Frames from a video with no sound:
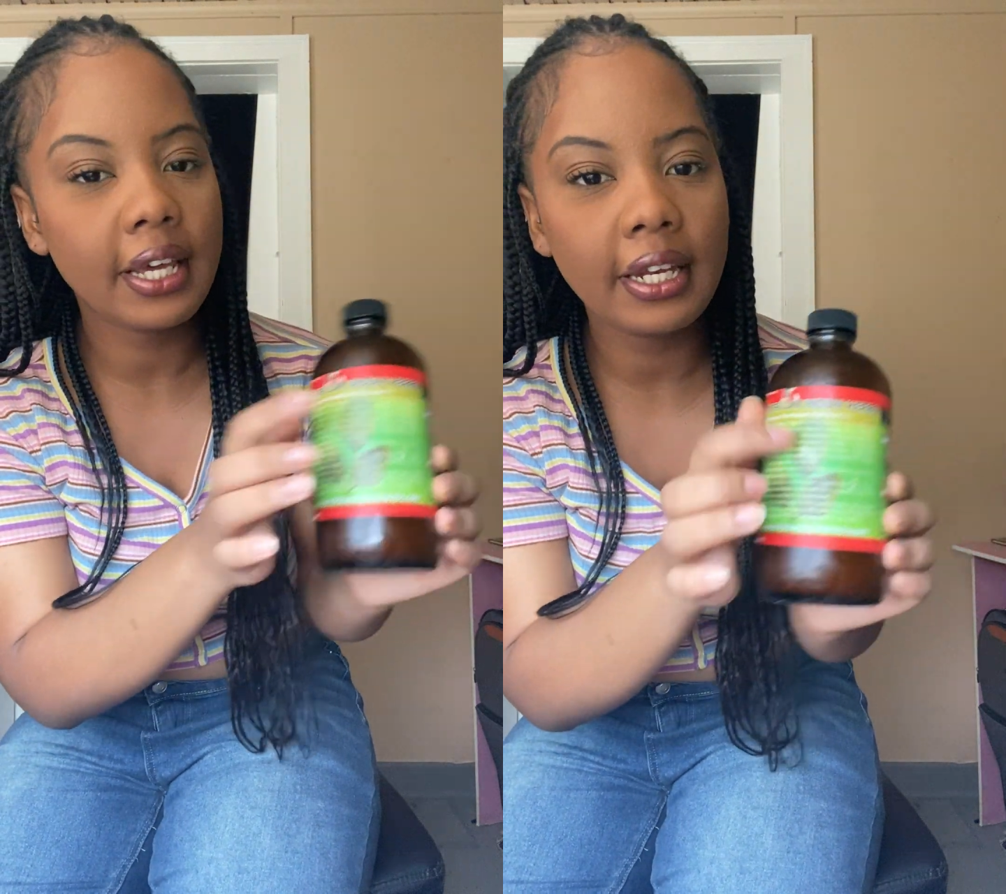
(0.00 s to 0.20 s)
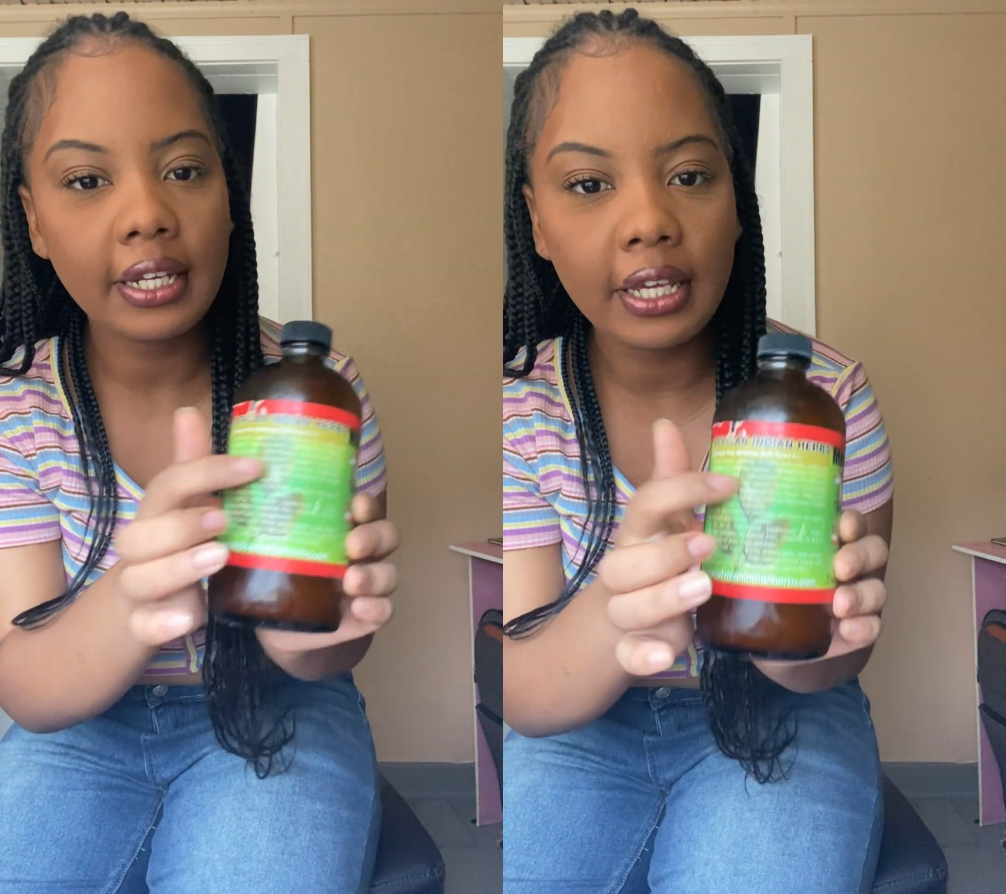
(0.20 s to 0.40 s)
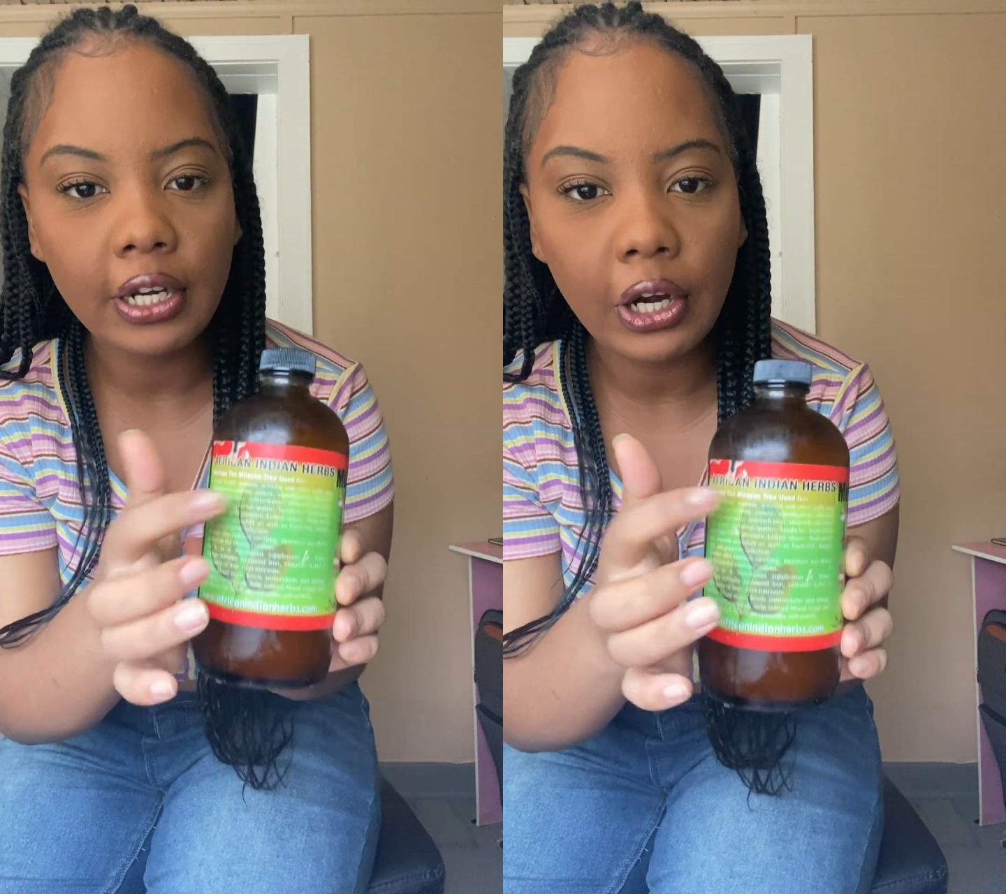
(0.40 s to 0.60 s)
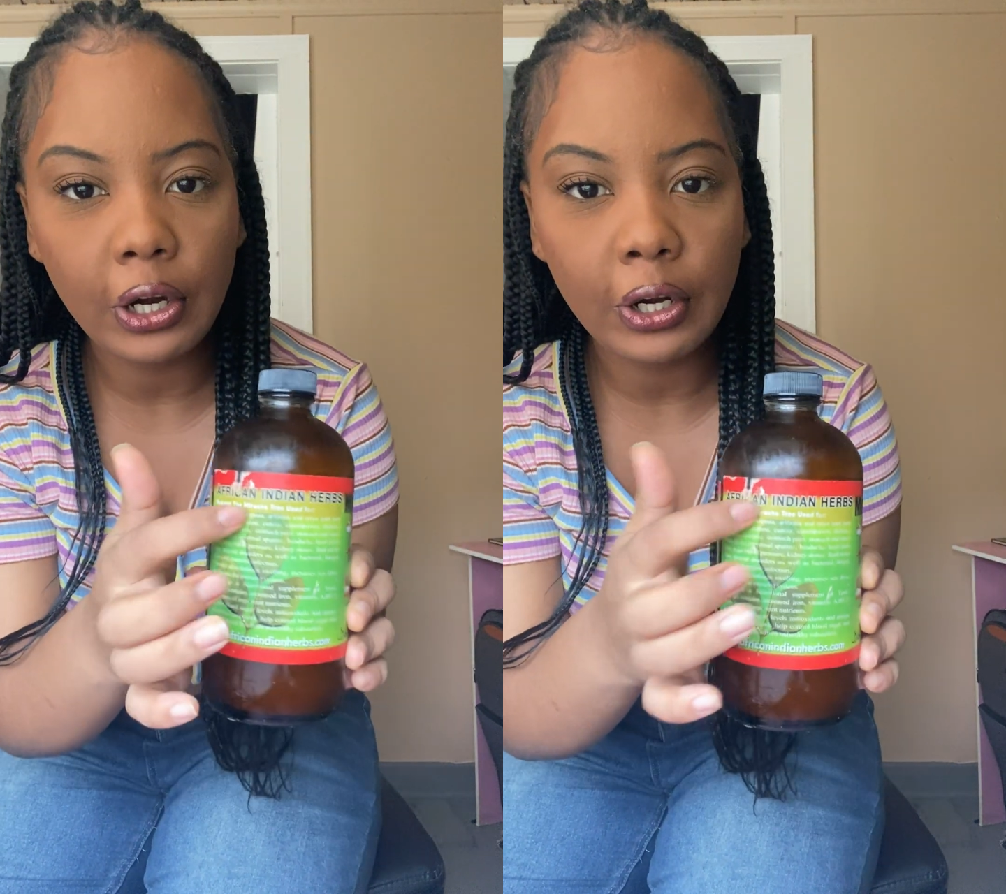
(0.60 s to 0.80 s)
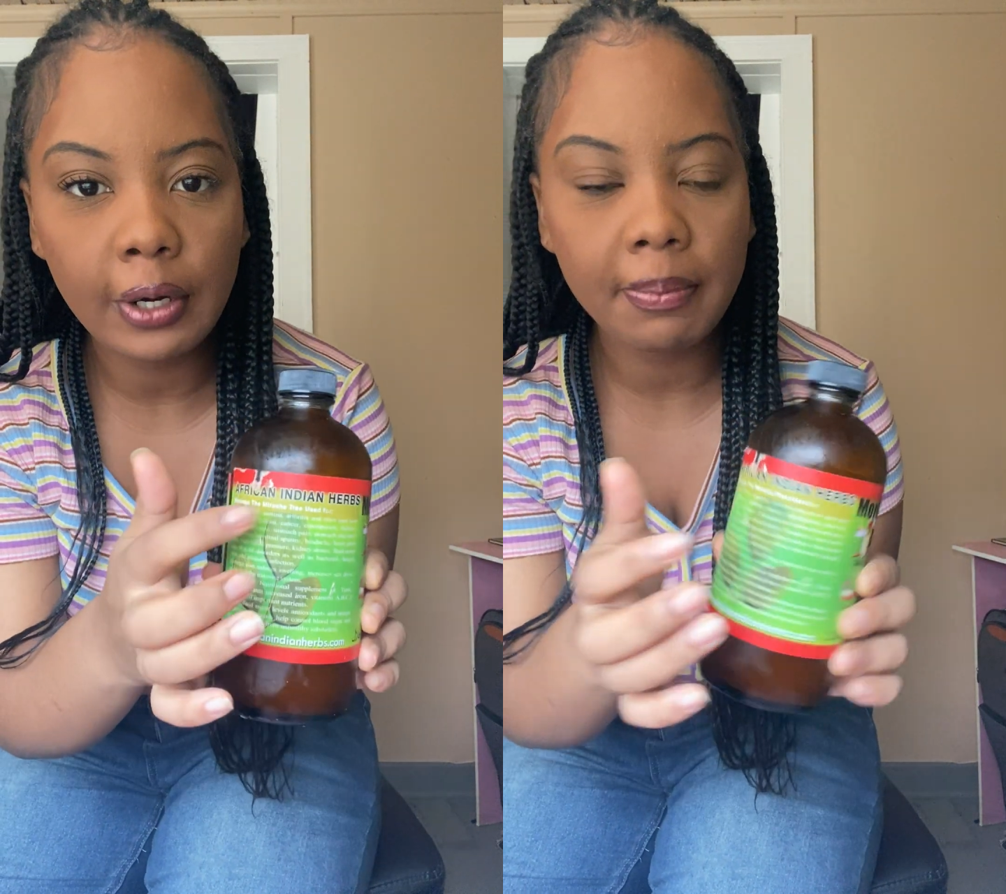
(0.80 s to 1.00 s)
Indian
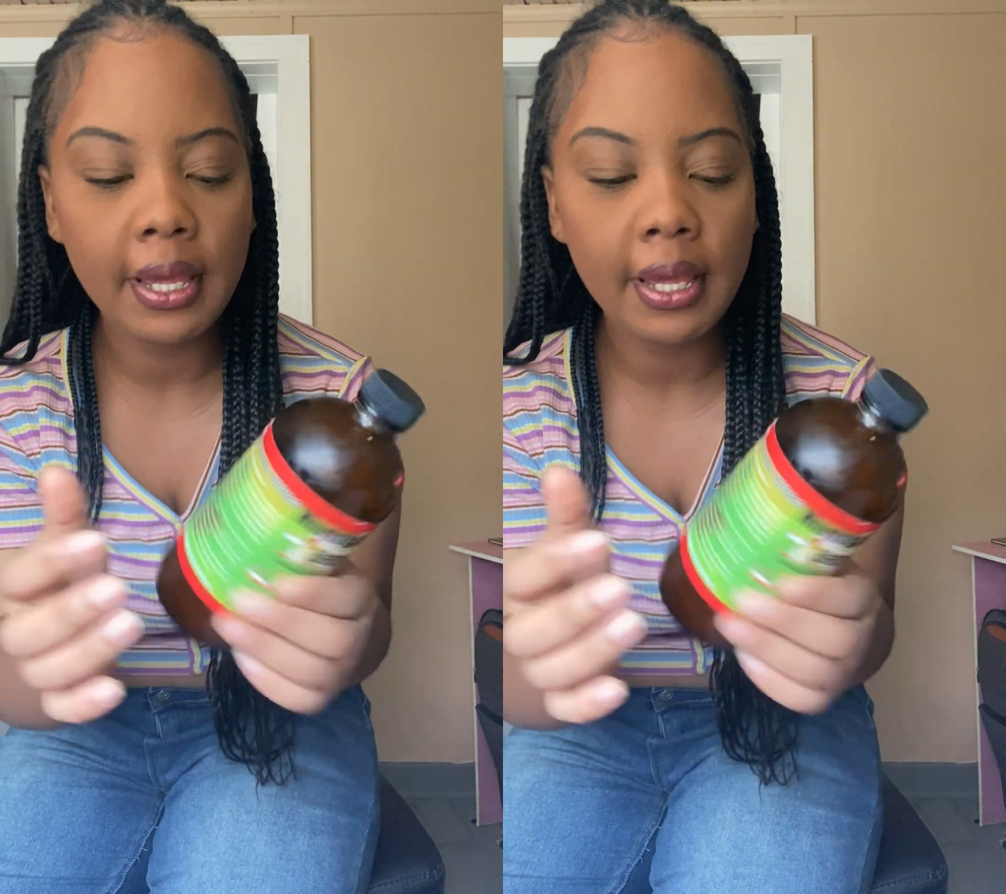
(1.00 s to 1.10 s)
herb.